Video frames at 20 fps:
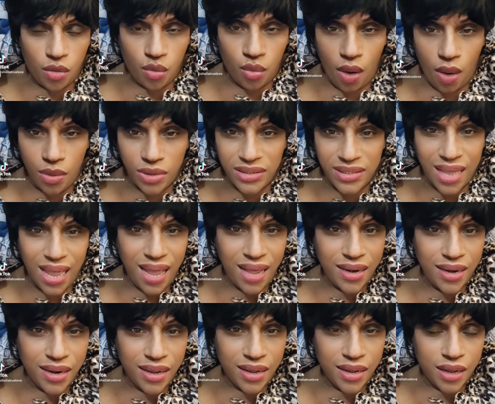What was
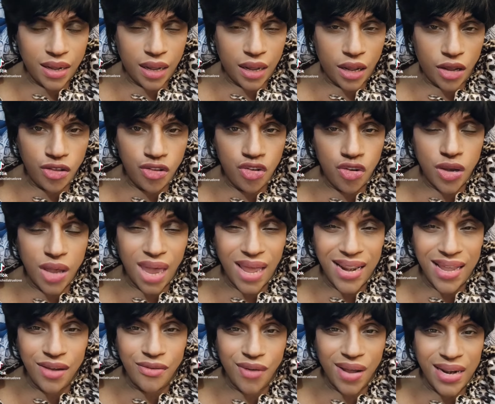that? You
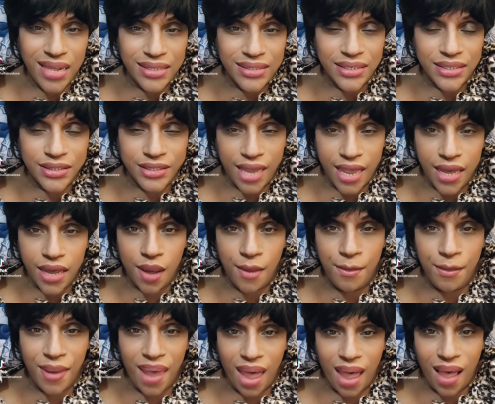getting ready to take a
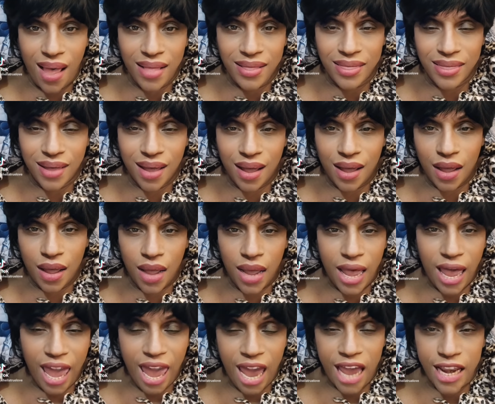bath?
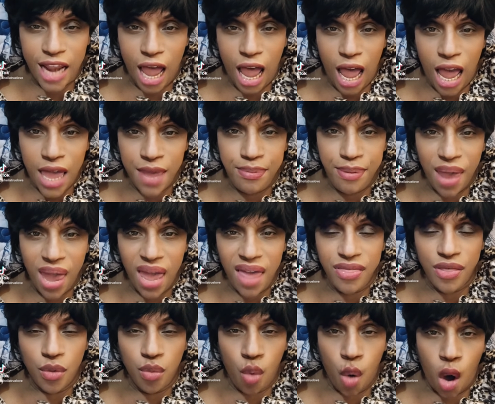And I
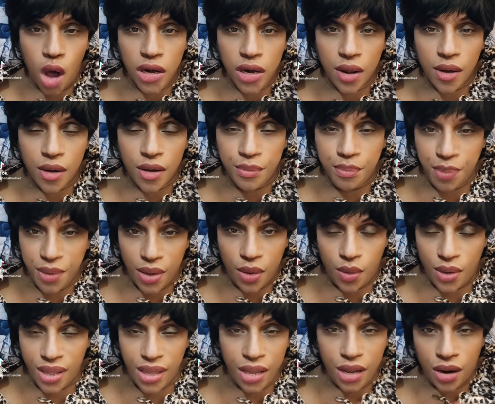pay the water
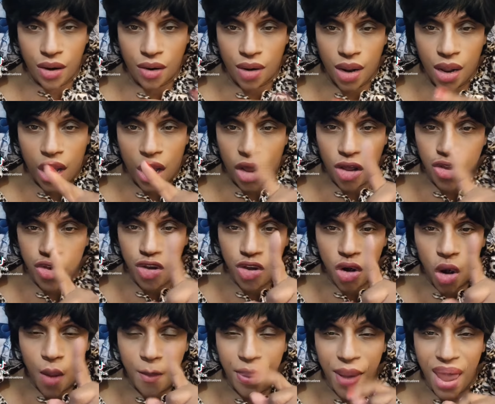bill here.
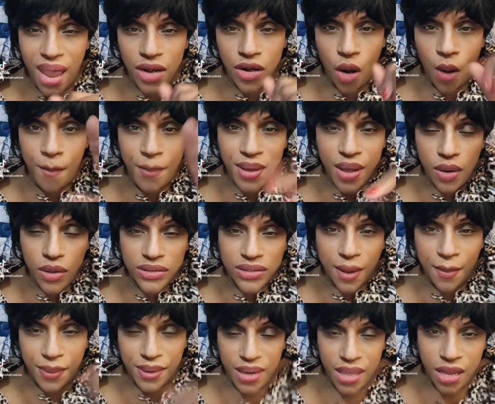You don't pay no bills
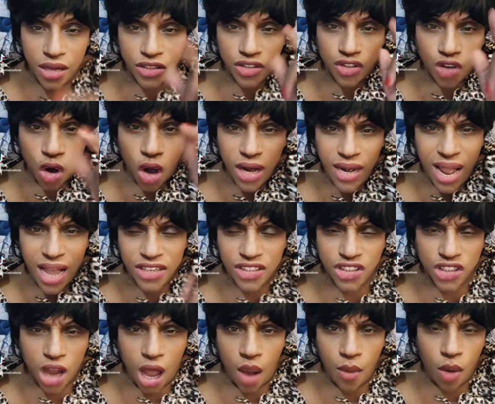up in here. Turn
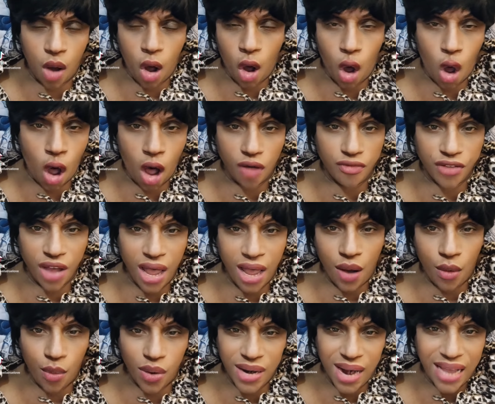that shower off
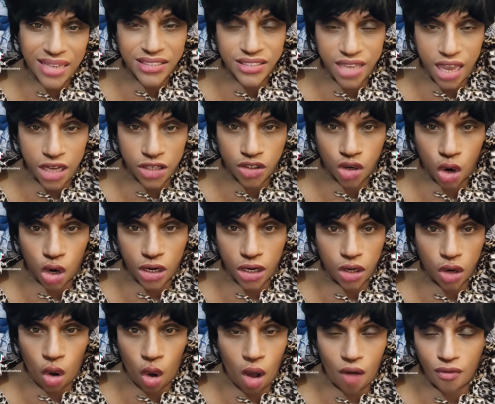when I say turn
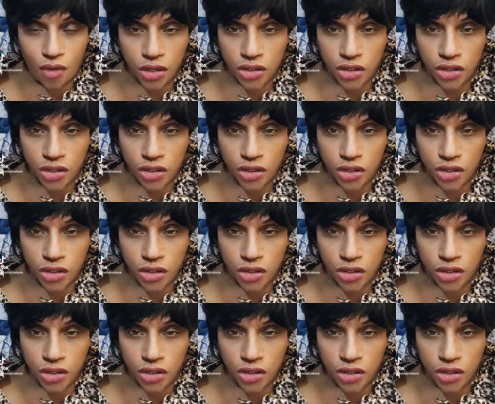it off.